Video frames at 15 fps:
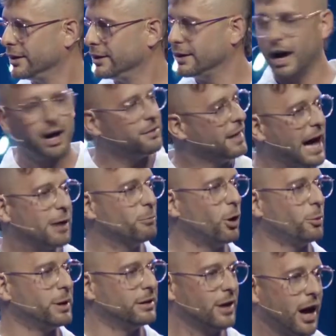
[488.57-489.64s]
Not in that
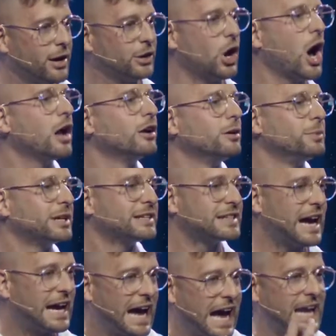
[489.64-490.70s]
moment, not an honor, because
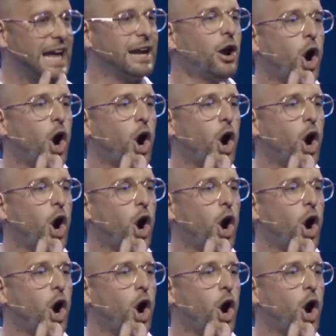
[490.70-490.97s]
I had